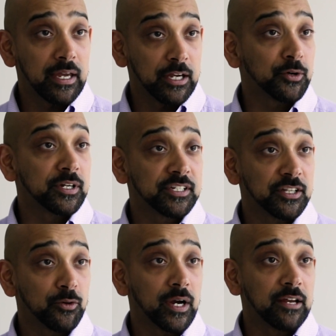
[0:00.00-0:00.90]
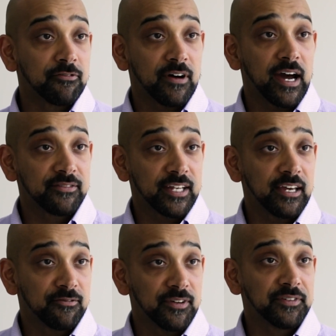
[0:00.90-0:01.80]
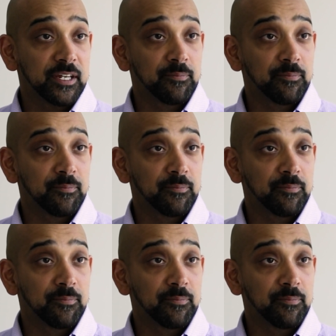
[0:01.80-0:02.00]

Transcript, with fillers: increasing the weight 5, 10, 15